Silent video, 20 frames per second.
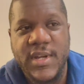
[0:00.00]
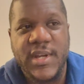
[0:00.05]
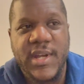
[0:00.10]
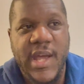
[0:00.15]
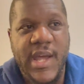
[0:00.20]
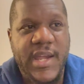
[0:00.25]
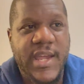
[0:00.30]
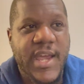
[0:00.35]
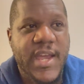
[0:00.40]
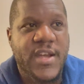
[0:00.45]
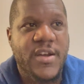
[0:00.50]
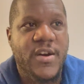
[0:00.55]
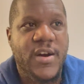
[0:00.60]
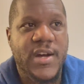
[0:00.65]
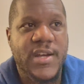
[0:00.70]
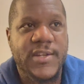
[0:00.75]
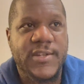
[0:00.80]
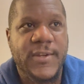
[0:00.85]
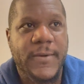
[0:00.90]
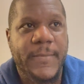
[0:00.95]
Okay,
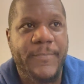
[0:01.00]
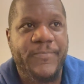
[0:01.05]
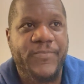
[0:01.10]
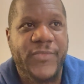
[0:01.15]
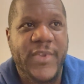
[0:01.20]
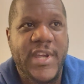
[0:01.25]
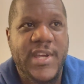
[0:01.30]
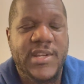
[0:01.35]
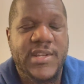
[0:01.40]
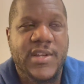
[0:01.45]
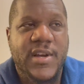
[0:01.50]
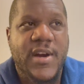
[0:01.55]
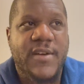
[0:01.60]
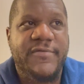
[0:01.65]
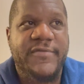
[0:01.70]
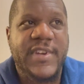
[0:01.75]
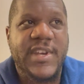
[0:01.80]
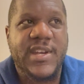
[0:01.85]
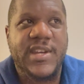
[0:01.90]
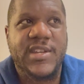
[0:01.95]
guys. So I
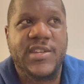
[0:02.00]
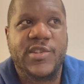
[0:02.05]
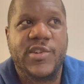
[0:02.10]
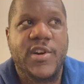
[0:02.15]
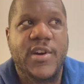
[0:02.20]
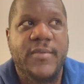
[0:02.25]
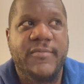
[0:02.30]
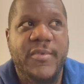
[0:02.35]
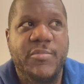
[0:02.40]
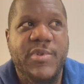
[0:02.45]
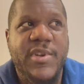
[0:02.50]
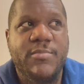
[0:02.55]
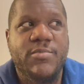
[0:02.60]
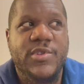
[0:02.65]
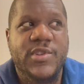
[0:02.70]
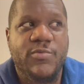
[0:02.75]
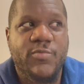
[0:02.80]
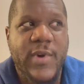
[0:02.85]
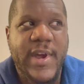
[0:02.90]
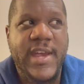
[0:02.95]
think it's time for people
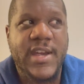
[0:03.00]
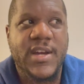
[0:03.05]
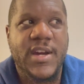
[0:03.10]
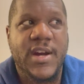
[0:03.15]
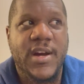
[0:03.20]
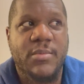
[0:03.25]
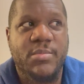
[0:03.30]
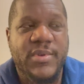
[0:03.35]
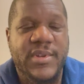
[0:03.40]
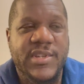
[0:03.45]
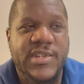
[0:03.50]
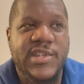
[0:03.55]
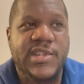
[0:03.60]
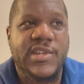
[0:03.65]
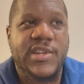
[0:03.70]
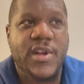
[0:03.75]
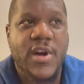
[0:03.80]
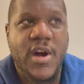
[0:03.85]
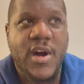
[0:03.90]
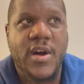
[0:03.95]
to wake up and
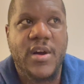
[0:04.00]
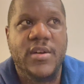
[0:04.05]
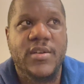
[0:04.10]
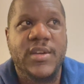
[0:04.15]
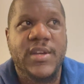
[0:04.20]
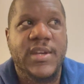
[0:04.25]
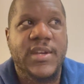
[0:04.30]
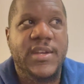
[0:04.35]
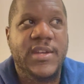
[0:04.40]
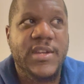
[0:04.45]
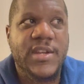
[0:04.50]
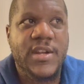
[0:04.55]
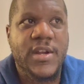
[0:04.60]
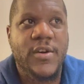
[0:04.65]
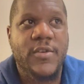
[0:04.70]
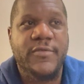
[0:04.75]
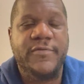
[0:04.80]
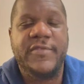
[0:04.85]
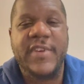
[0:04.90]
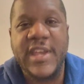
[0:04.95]
start, you
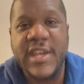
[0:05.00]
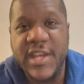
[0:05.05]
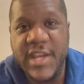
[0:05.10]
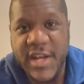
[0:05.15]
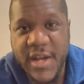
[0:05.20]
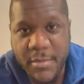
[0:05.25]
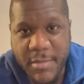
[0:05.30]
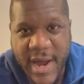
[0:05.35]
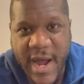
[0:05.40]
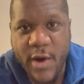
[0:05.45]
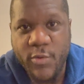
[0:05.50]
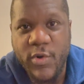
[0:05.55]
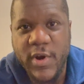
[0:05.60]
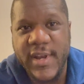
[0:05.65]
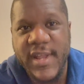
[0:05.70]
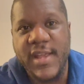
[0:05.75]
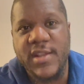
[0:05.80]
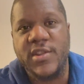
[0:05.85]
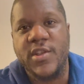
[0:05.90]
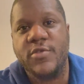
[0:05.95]
know, thinking about what
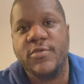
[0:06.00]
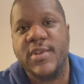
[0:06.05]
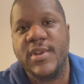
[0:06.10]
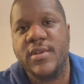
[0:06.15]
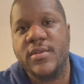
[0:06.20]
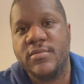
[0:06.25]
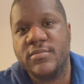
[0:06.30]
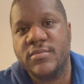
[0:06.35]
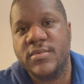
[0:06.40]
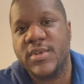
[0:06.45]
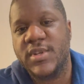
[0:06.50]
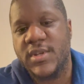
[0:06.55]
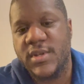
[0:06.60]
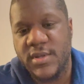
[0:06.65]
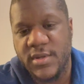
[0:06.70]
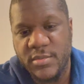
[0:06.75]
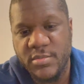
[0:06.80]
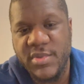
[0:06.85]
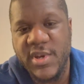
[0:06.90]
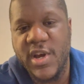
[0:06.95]
they're doing
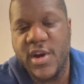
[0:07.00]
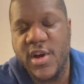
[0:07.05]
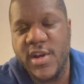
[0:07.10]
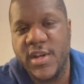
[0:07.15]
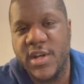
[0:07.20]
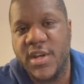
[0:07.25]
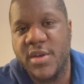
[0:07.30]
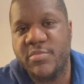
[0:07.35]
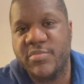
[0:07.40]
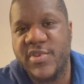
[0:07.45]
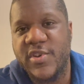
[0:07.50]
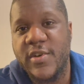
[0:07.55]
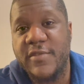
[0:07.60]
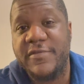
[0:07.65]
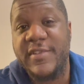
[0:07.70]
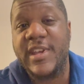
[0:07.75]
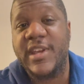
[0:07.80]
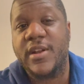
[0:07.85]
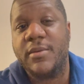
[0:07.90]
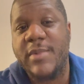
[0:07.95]
behind the computer,
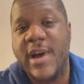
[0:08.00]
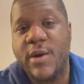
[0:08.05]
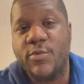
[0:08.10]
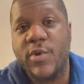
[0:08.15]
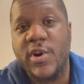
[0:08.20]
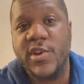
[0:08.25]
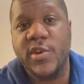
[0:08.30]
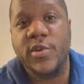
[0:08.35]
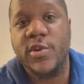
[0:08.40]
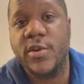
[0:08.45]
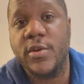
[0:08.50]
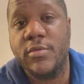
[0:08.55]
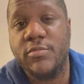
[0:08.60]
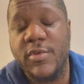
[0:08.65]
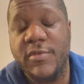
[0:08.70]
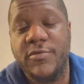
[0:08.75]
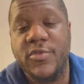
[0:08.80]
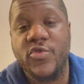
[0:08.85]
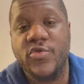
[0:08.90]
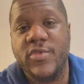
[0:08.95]
thinking about what you're doing
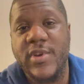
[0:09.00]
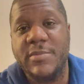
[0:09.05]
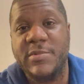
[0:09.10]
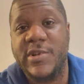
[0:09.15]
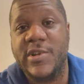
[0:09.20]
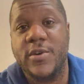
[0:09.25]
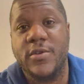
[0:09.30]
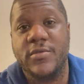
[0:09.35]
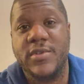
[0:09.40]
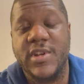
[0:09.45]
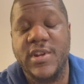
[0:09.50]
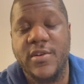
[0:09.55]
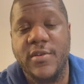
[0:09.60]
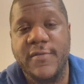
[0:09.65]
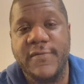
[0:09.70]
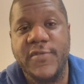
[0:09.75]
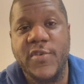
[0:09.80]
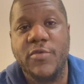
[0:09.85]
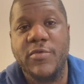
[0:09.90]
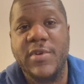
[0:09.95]
with crypto. You know,
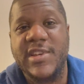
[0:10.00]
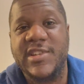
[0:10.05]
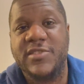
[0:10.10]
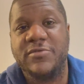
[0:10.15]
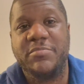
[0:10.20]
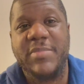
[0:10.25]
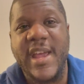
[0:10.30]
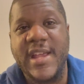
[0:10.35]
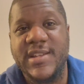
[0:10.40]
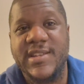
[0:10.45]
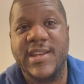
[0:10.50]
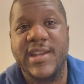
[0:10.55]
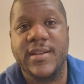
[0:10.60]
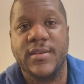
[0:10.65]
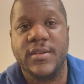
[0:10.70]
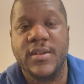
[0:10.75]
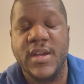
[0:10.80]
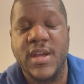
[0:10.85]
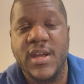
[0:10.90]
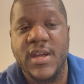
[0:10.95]
if you're
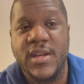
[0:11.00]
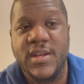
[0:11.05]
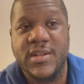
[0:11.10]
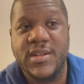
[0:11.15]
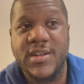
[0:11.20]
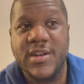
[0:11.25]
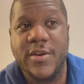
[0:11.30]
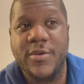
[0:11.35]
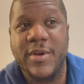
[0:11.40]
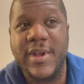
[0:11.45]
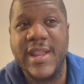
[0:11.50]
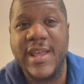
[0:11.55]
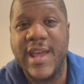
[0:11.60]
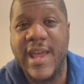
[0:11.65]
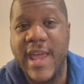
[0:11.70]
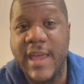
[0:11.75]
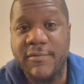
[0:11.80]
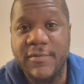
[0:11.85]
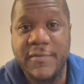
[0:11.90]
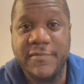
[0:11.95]
expecting, you know,
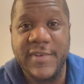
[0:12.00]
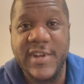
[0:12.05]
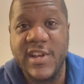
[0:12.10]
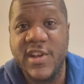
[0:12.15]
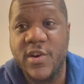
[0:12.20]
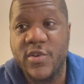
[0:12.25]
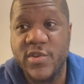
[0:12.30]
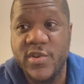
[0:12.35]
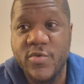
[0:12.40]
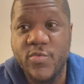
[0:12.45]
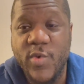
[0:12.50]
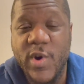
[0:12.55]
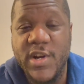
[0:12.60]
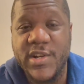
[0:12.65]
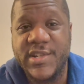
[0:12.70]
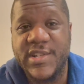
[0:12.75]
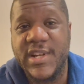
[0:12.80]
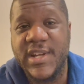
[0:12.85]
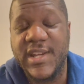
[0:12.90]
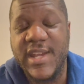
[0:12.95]
every video you
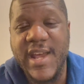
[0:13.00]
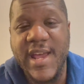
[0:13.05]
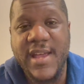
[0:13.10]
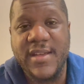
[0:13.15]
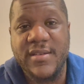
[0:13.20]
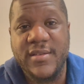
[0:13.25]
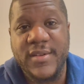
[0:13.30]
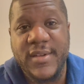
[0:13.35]
watch to get,